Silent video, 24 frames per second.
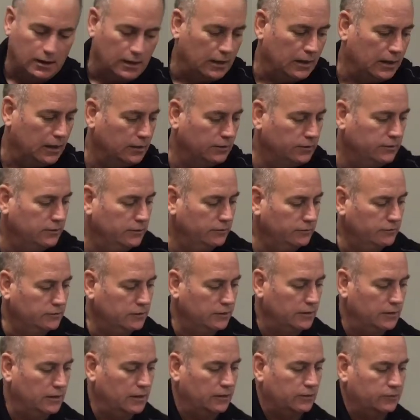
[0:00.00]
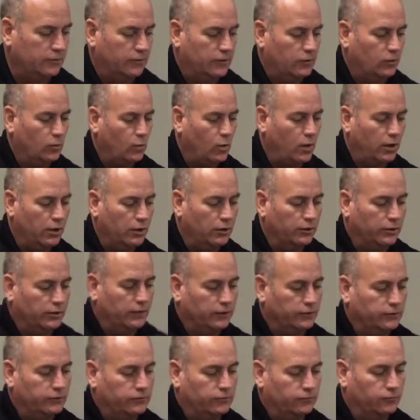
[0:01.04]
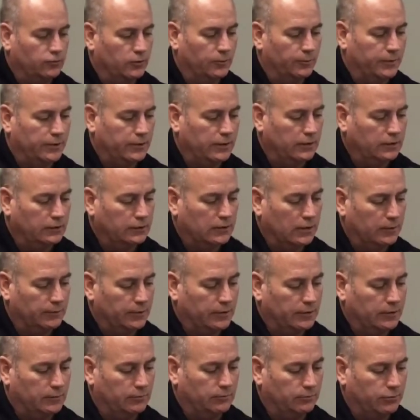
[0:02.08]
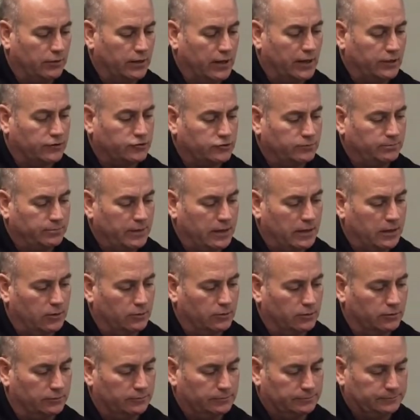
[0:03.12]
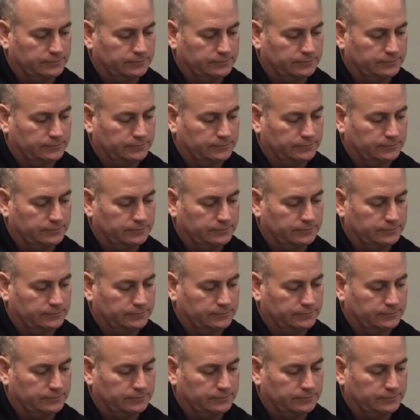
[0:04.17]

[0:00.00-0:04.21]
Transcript: and disconnect the wire nuts from the incoming branch power.